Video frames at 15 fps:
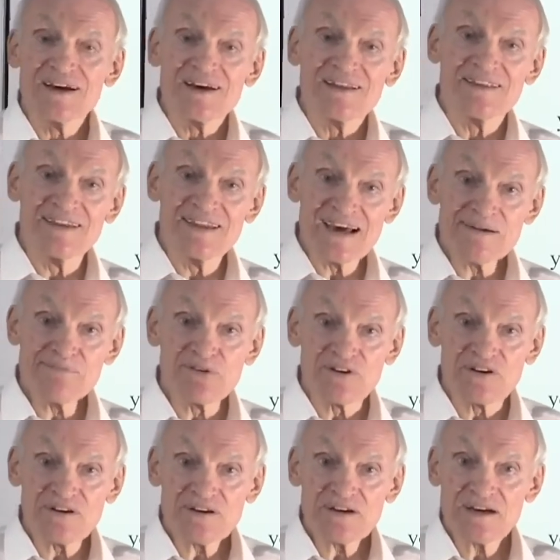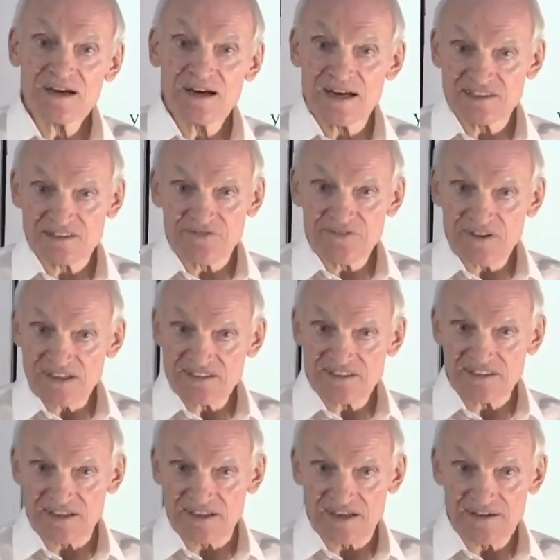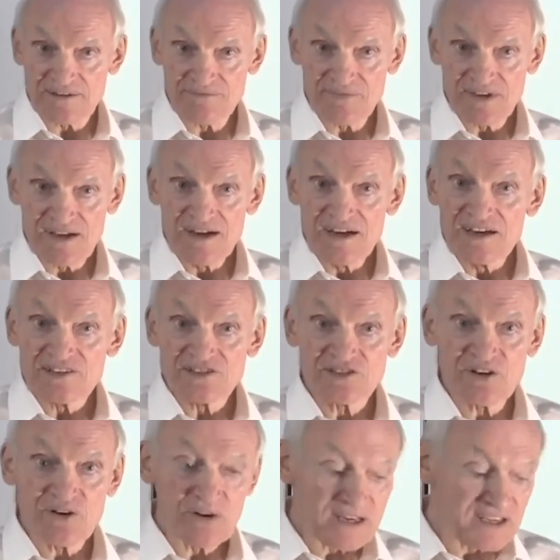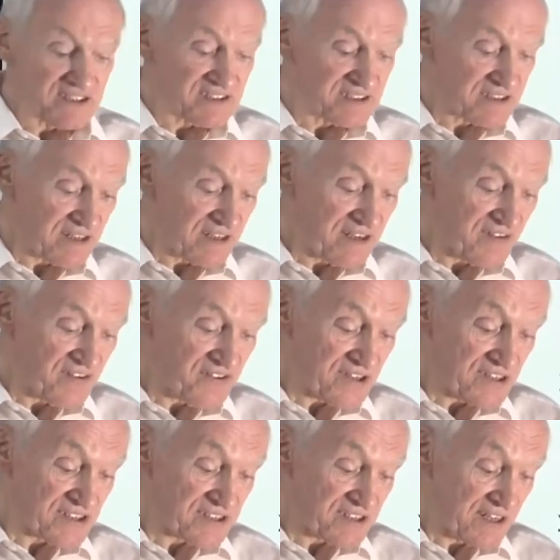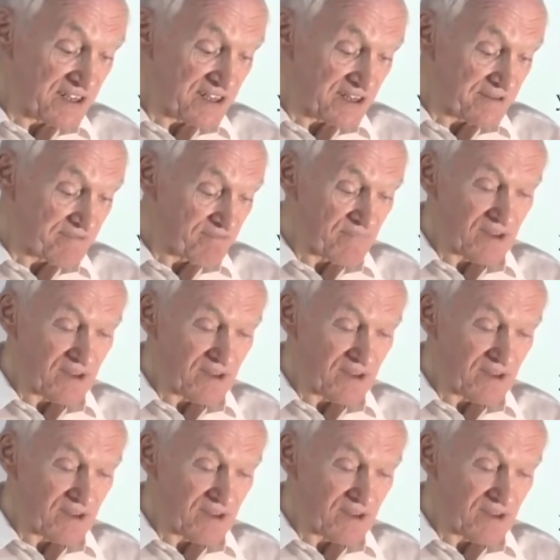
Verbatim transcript: The neighbor has a fence there, so he's, he's, he's thinking,